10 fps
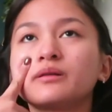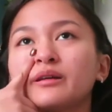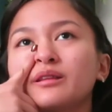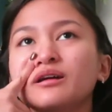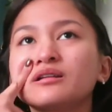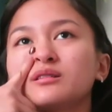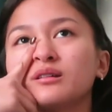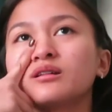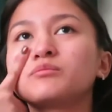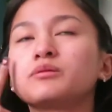I think I
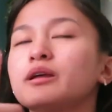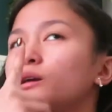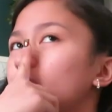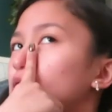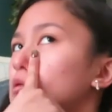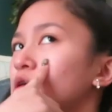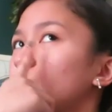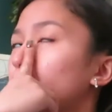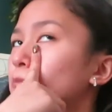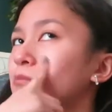did, but like
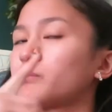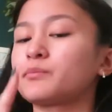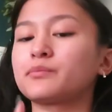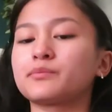earlier.